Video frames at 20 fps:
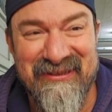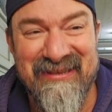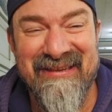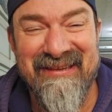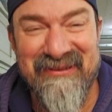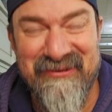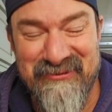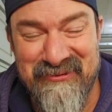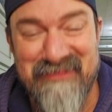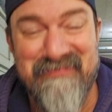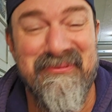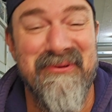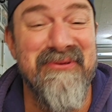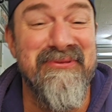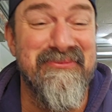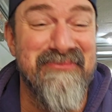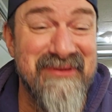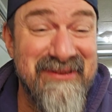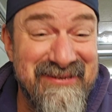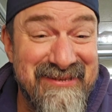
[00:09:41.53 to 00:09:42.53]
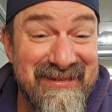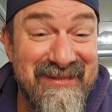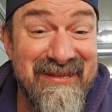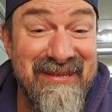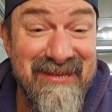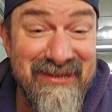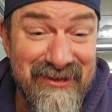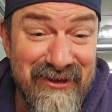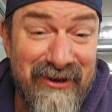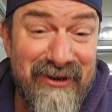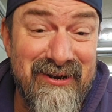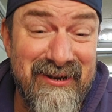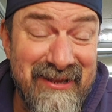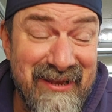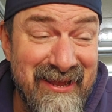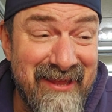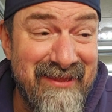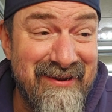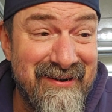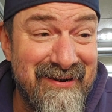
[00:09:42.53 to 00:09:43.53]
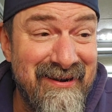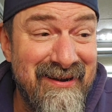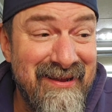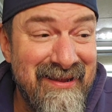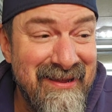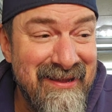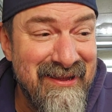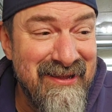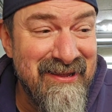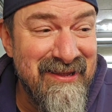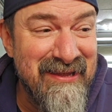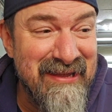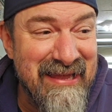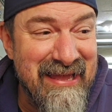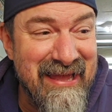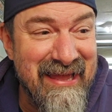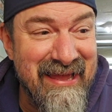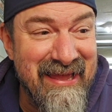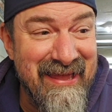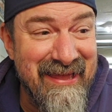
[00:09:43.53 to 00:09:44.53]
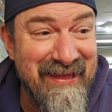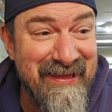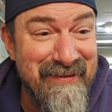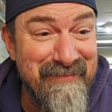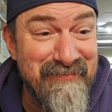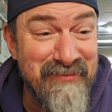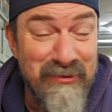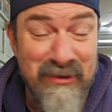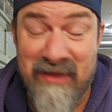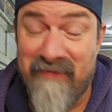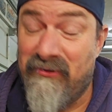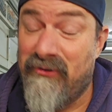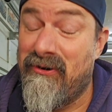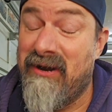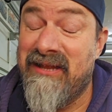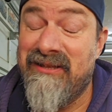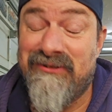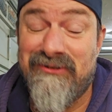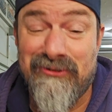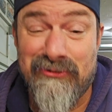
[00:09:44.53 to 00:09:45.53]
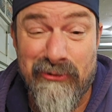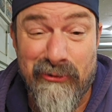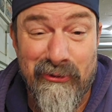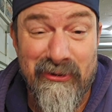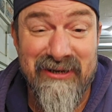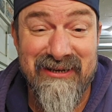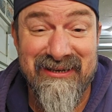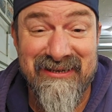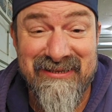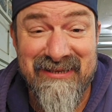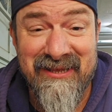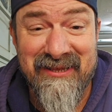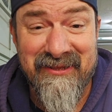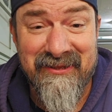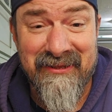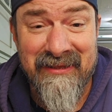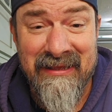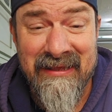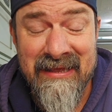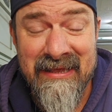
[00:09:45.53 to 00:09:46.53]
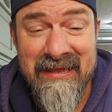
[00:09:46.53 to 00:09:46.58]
We both went to the ER together, and we have a great story to tell.